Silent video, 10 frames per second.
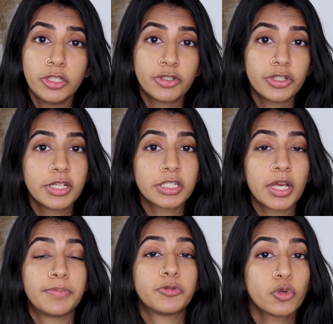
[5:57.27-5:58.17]
nutrient
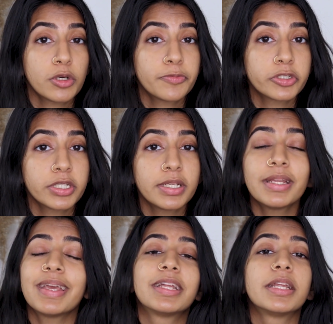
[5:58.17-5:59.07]

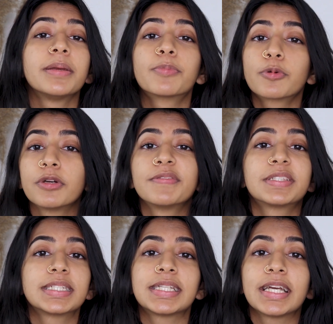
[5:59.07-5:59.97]
absorption, it
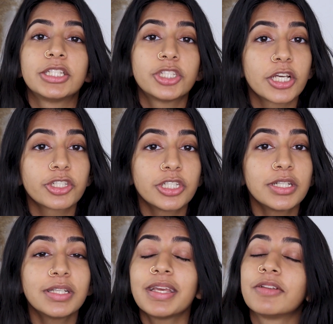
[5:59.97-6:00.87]
improves
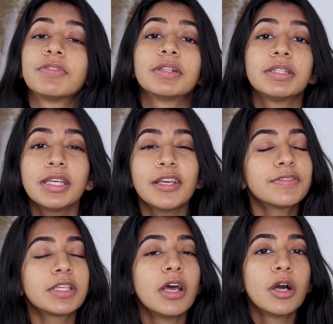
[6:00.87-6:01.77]
digestion, it
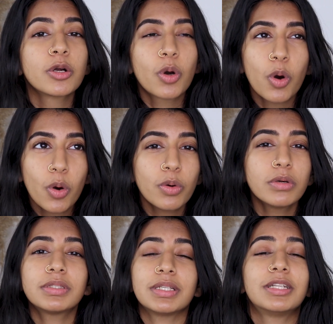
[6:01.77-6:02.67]
relieves
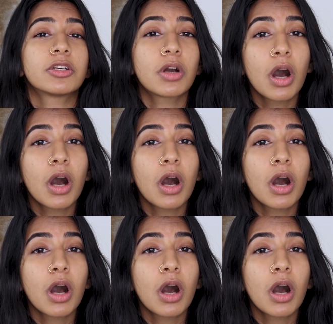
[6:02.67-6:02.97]
colds and